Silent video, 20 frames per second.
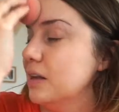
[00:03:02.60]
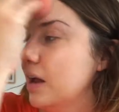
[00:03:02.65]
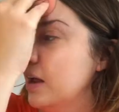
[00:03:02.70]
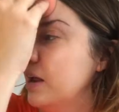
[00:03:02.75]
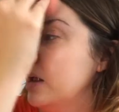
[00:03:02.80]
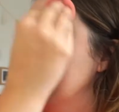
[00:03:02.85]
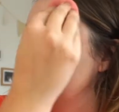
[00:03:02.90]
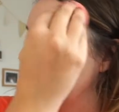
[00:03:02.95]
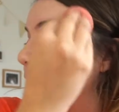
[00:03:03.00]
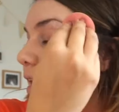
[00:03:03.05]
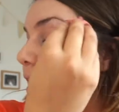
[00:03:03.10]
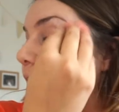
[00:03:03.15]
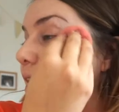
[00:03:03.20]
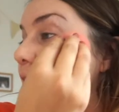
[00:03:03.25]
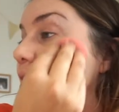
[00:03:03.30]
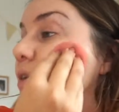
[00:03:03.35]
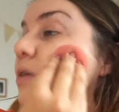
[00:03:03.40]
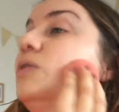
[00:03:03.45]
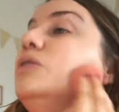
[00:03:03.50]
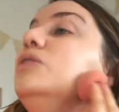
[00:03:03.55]
like I
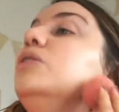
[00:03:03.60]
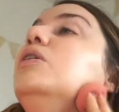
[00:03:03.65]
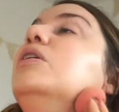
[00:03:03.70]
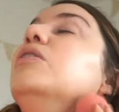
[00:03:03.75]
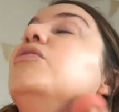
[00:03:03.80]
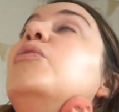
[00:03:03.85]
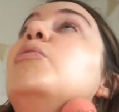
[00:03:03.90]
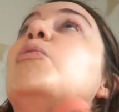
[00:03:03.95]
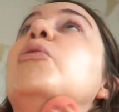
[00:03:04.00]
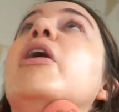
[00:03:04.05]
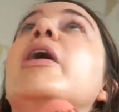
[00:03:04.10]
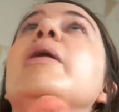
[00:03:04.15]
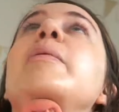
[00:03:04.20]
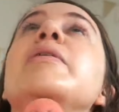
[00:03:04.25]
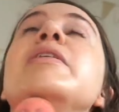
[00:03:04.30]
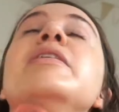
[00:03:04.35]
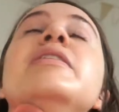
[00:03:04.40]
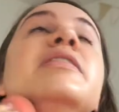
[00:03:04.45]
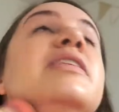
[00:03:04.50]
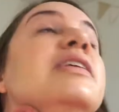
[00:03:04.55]
use 2 different
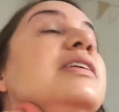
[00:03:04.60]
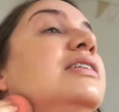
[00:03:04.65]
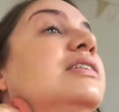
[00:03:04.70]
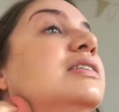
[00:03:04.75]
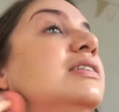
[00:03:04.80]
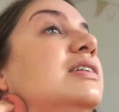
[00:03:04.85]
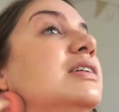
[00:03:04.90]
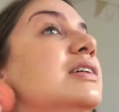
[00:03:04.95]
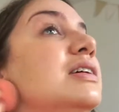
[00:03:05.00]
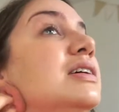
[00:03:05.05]
primers and